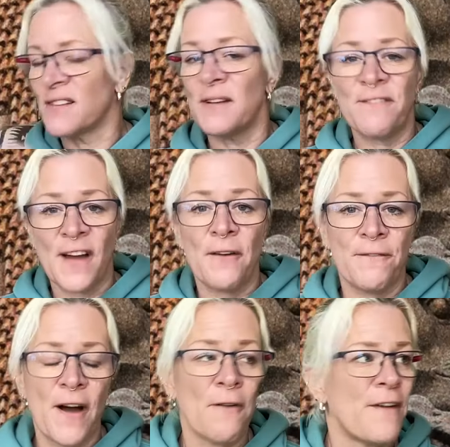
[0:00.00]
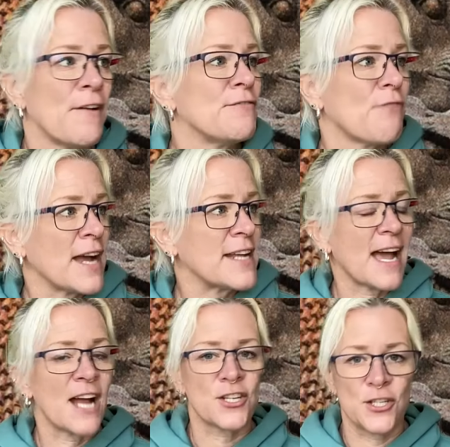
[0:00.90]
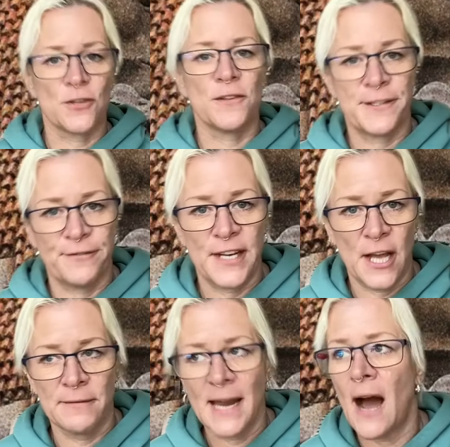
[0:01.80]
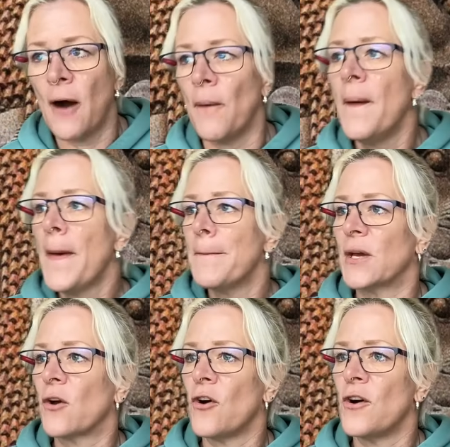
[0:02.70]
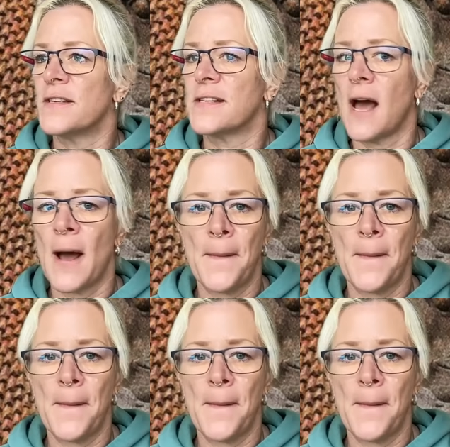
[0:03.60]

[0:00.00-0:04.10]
So it felt very right to actually do this video now, because